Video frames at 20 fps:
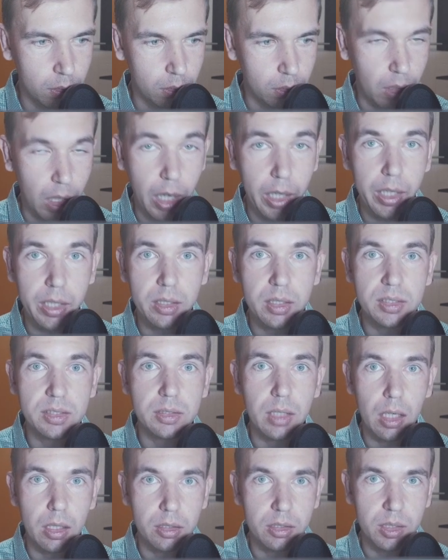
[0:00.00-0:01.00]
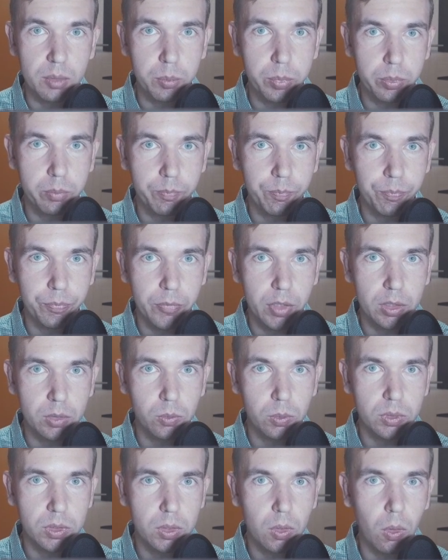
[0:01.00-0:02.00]
I had a startup. It
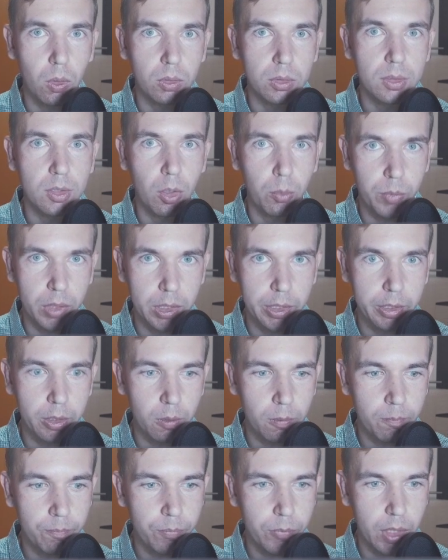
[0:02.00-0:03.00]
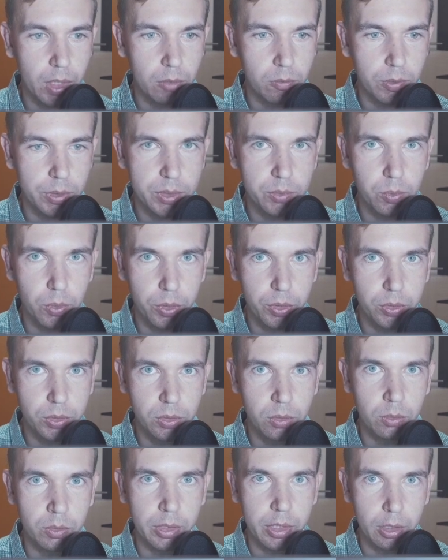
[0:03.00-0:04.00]
was called Comenio. It was focused
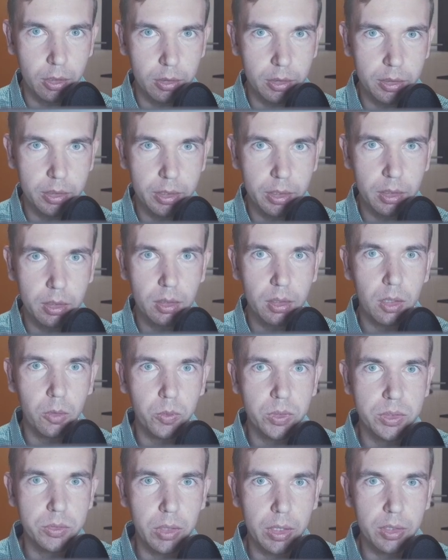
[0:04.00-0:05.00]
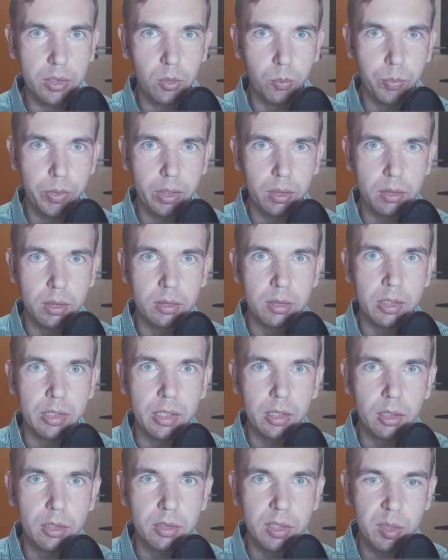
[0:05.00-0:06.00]
on e-learning. I was trying to build an
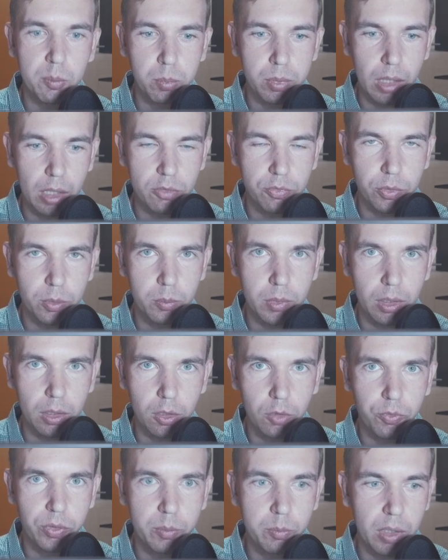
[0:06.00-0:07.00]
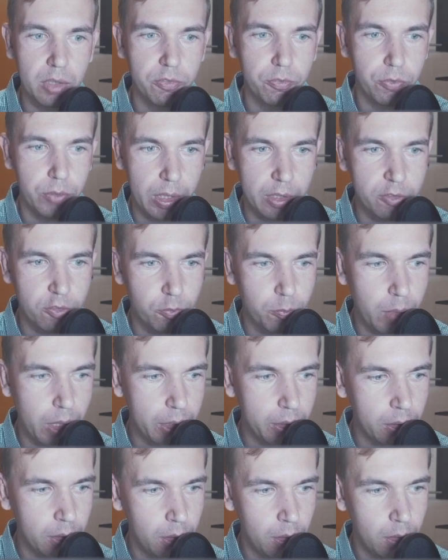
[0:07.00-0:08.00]
e-learning platform along with my friend of
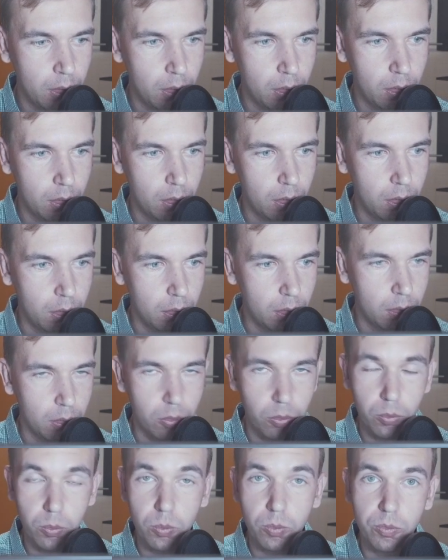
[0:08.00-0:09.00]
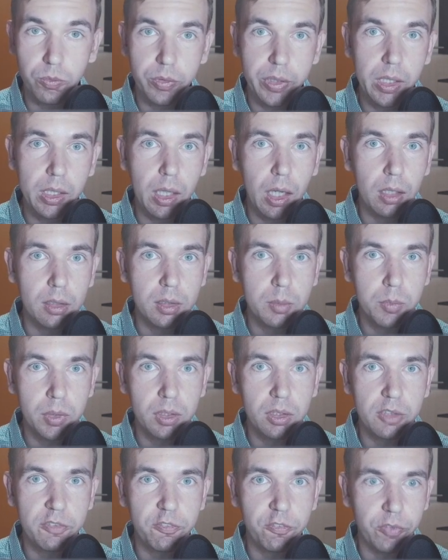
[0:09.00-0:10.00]
mine. We
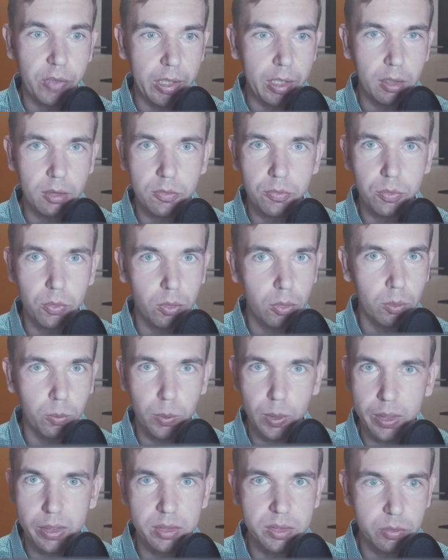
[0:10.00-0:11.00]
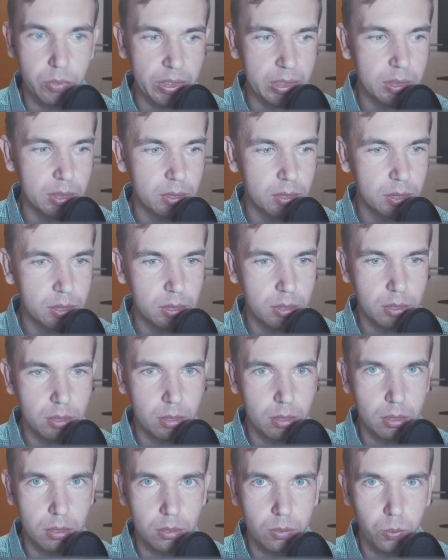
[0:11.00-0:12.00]
ultimately failed for various reasons,
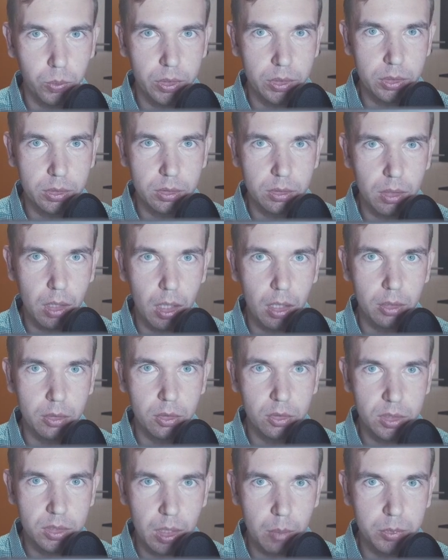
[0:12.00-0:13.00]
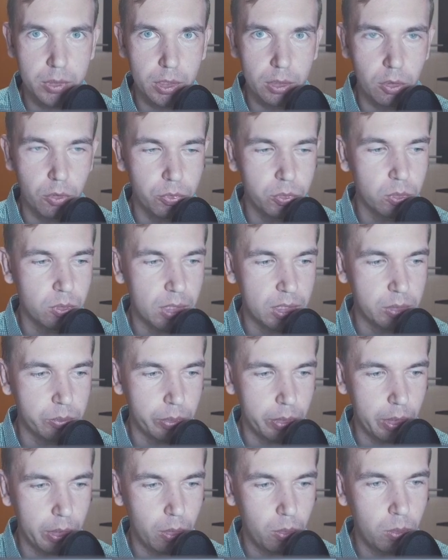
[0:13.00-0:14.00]
which are not subject of today's
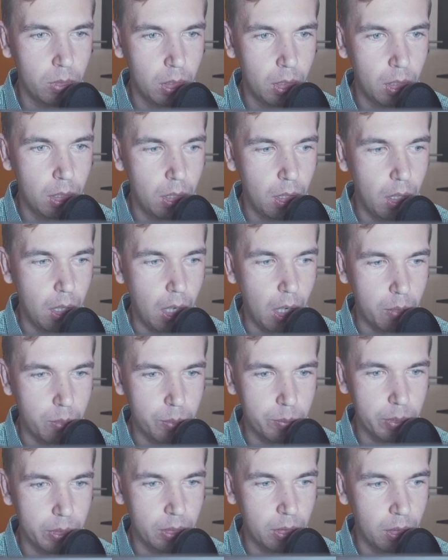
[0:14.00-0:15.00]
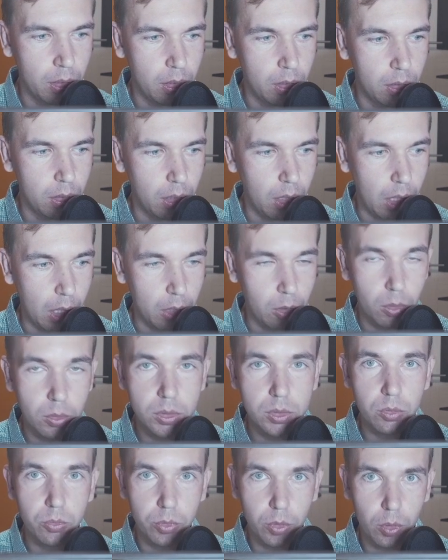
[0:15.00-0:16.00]
video. However, I
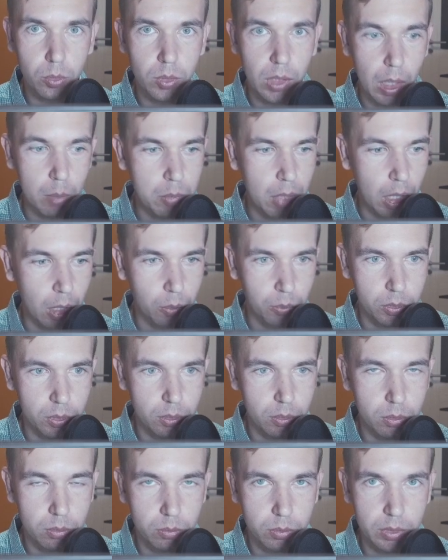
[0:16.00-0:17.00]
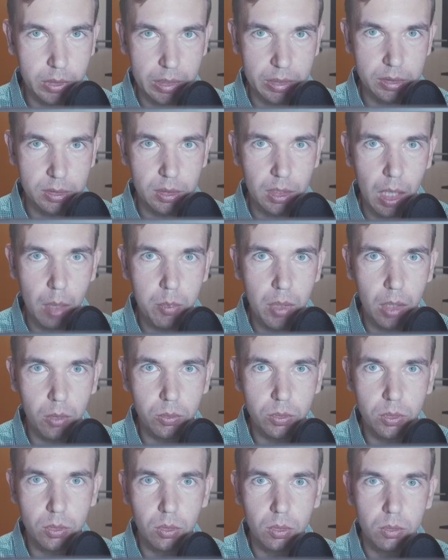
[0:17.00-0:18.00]
also wrote about this,
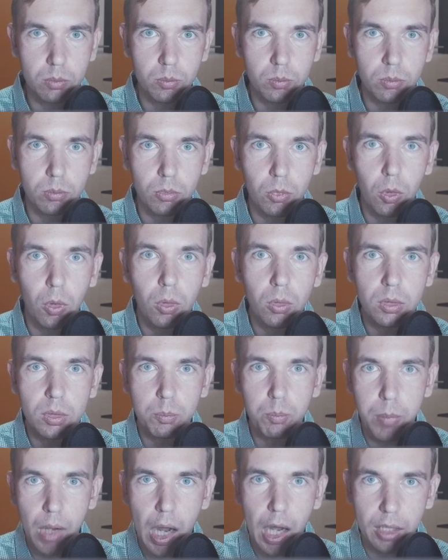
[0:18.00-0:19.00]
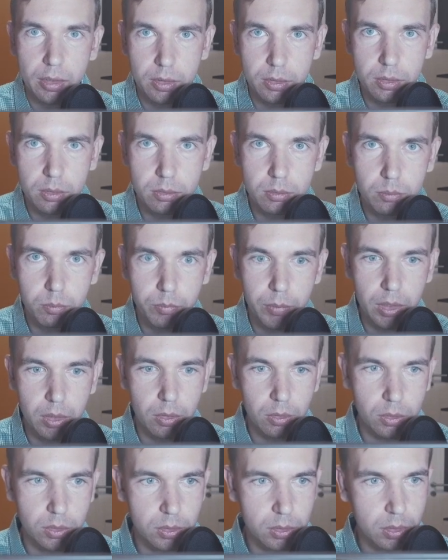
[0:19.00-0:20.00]
about all the path,
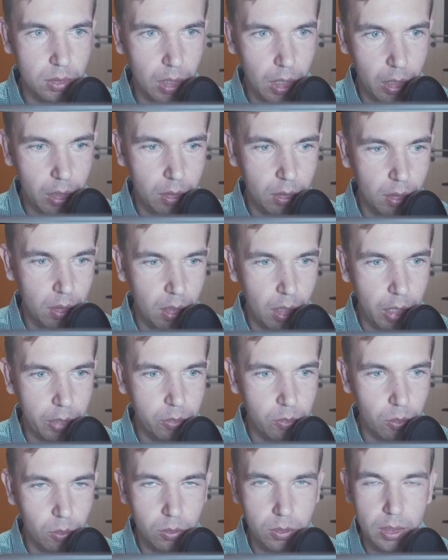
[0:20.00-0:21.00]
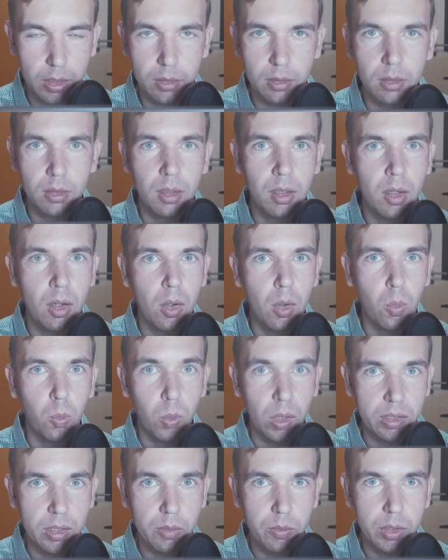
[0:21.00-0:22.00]
because I thought that
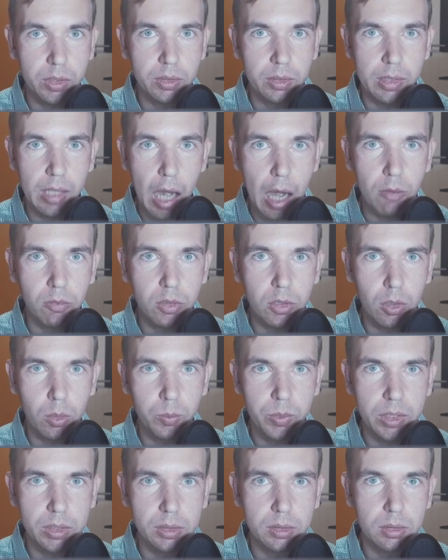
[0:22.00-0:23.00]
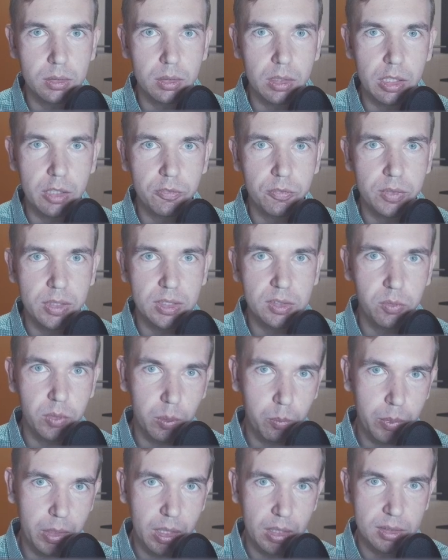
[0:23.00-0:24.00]
whatever the outcome is, if this will
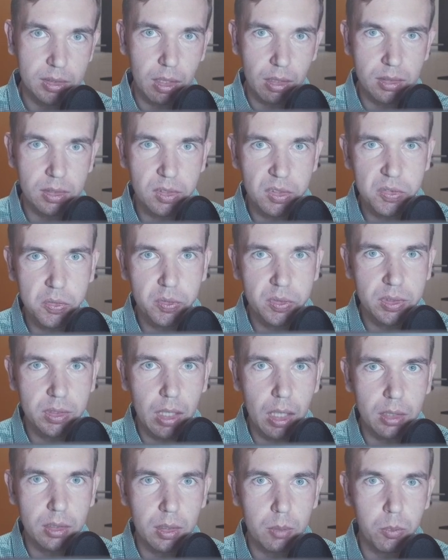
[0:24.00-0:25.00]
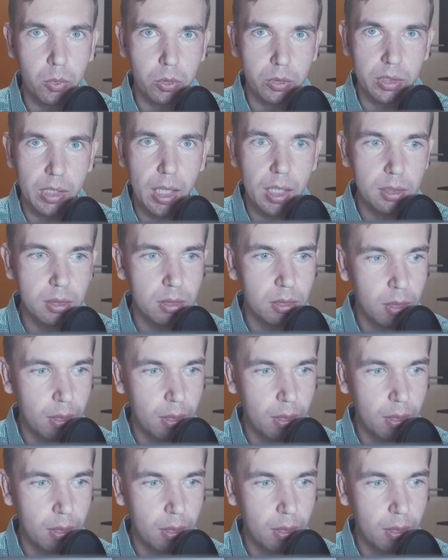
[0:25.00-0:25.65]
be a successful startup or not,